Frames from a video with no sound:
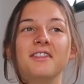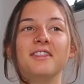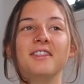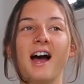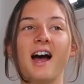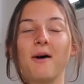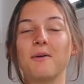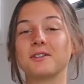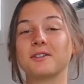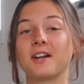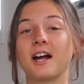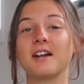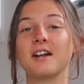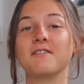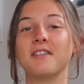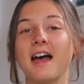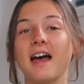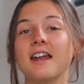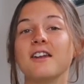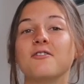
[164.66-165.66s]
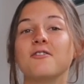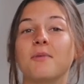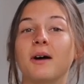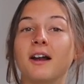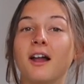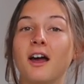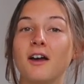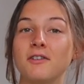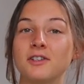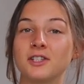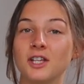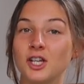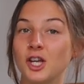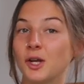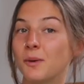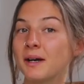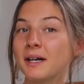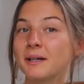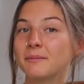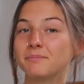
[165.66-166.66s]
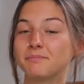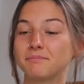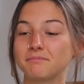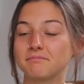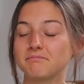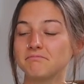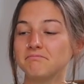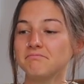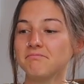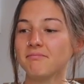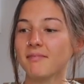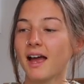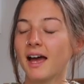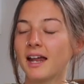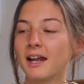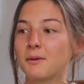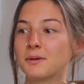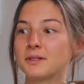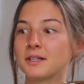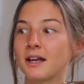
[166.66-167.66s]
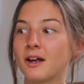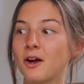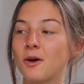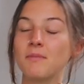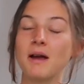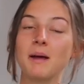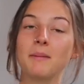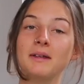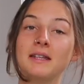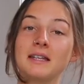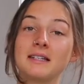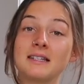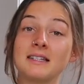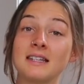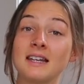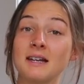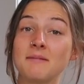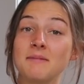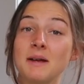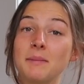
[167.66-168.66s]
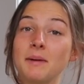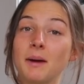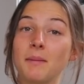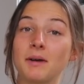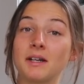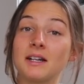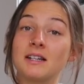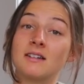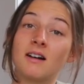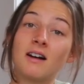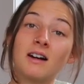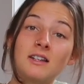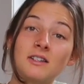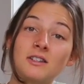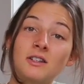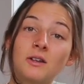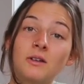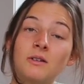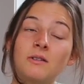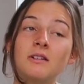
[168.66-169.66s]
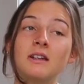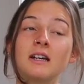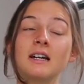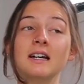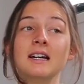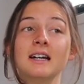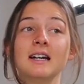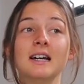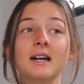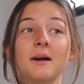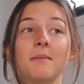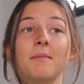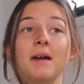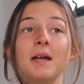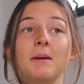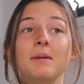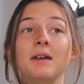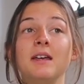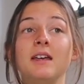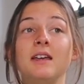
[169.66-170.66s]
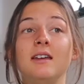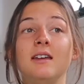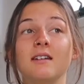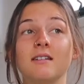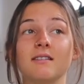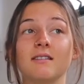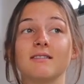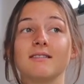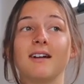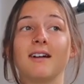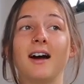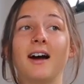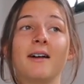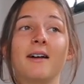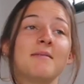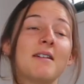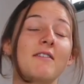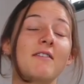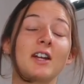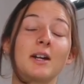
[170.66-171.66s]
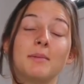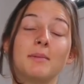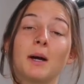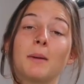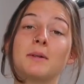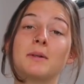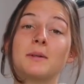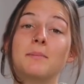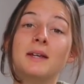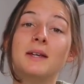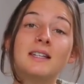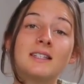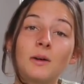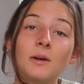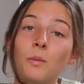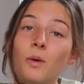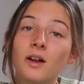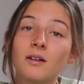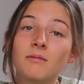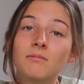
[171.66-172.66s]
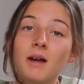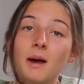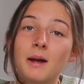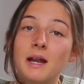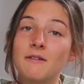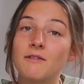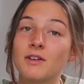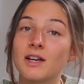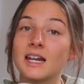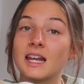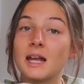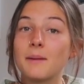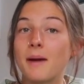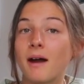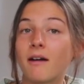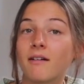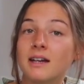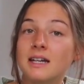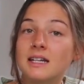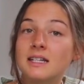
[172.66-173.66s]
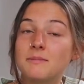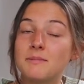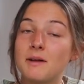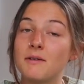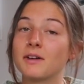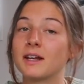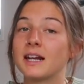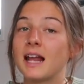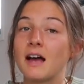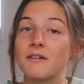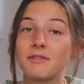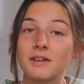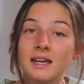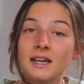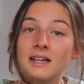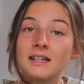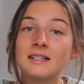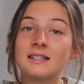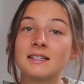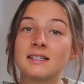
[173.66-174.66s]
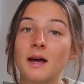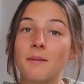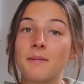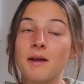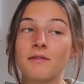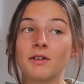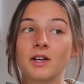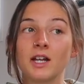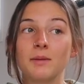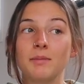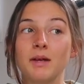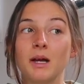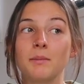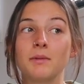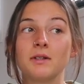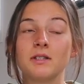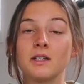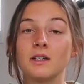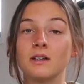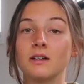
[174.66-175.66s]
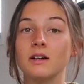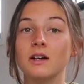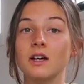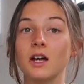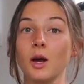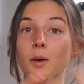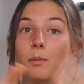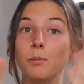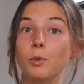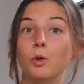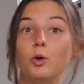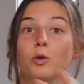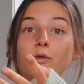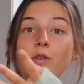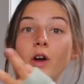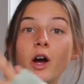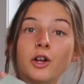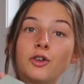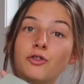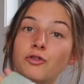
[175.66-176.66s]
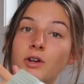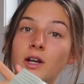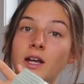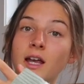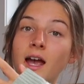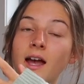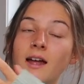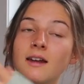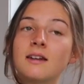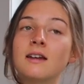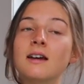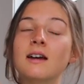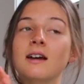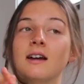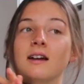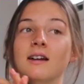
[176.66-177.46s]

that was kind of the end of my life as I knew it. And I was like, oh, maybe this is it. Maybe I'm going to die soon. Maybe I'm never going to be able to meet someone. I'm never going to get married. I'm never going to have kids. I'm never going to be able to move country again.